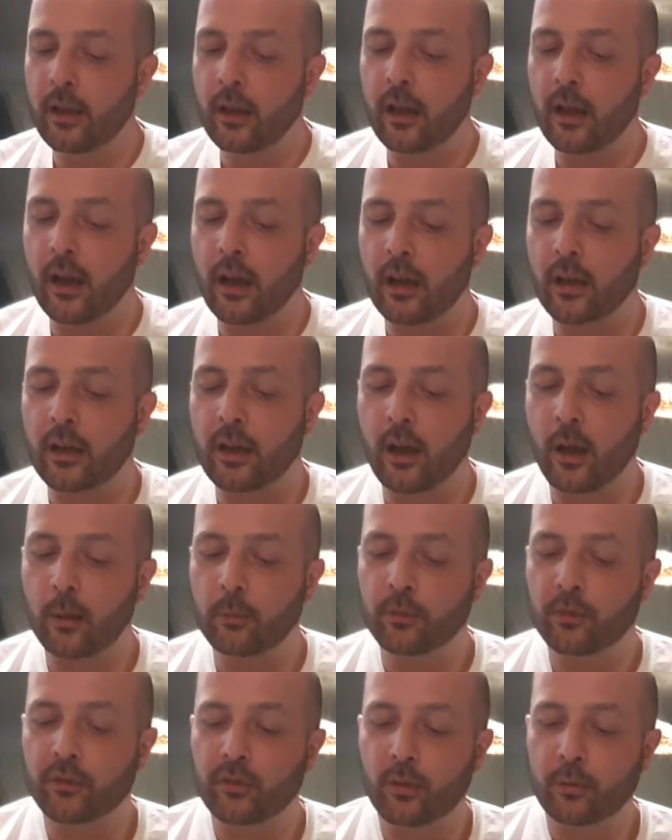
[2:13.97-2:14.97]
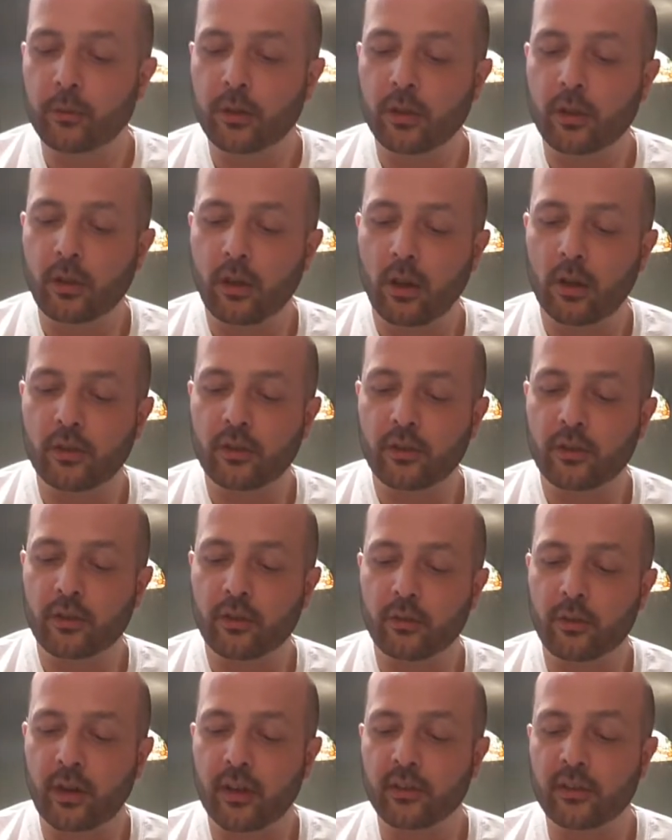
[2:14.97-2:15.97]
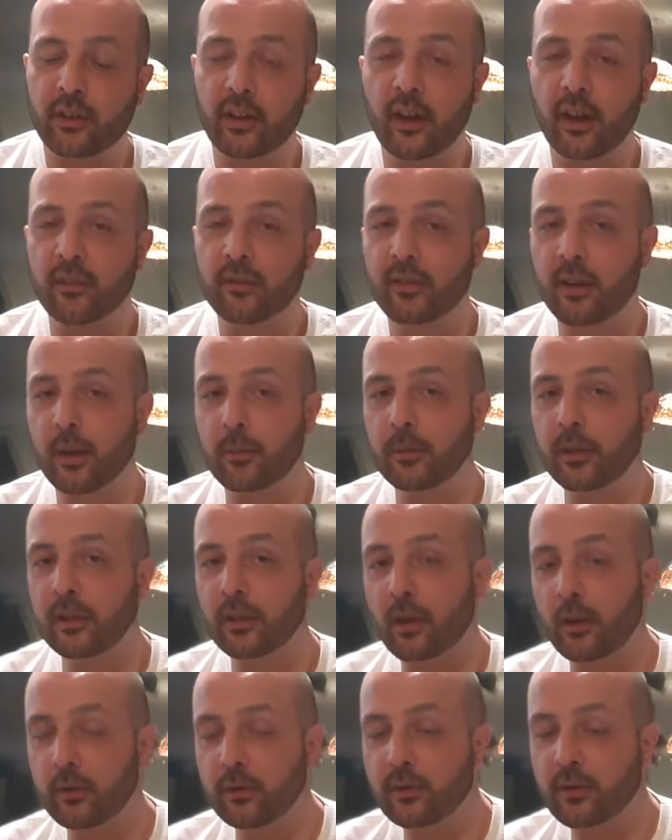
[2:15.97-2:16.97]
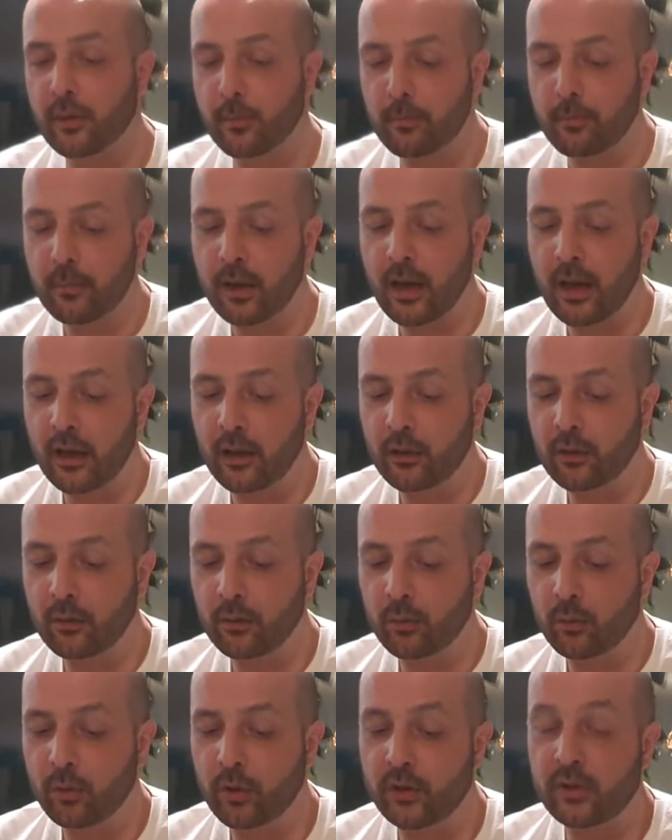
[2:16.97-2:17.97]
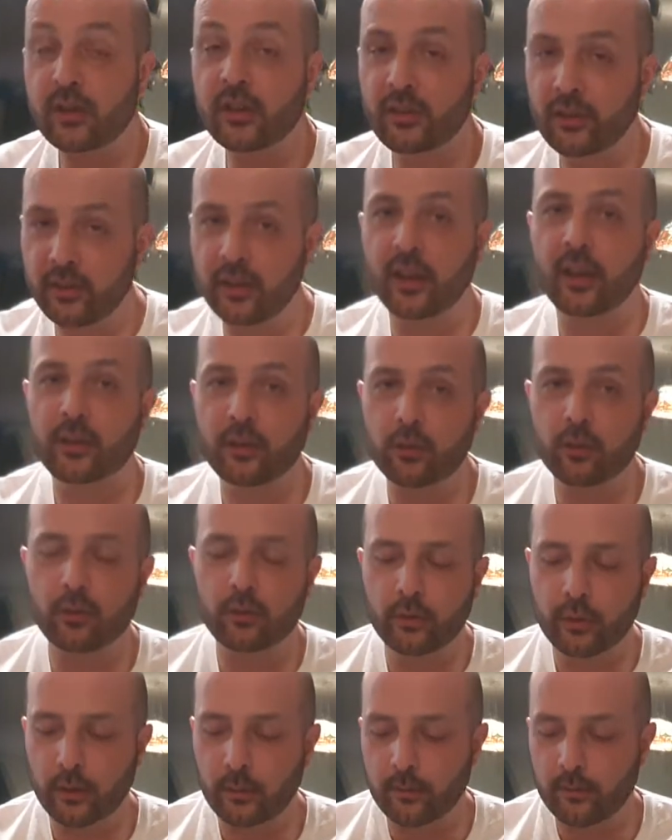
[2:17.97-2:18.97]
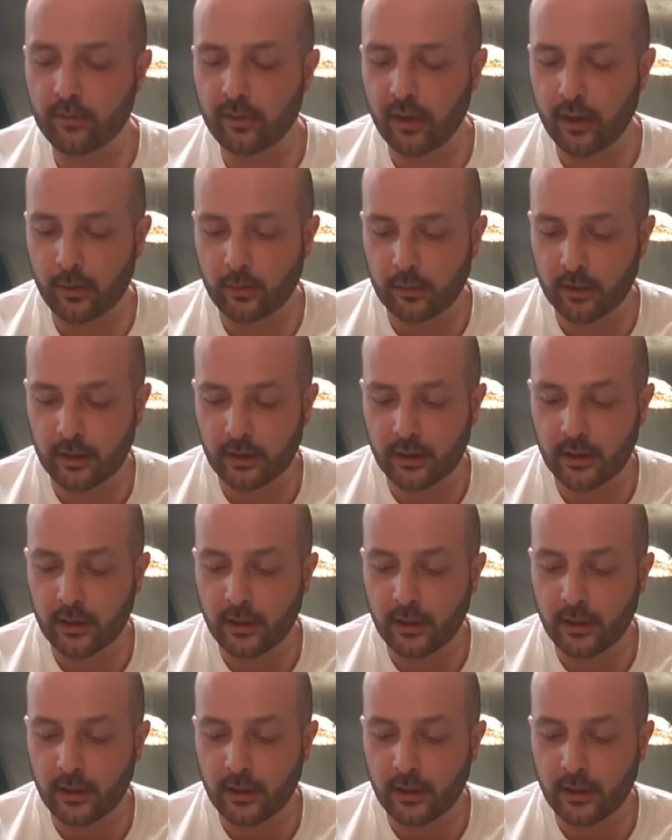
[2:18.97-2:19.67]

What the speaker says: and comes from the largest Araceae family known to man, which is the Anthurium family.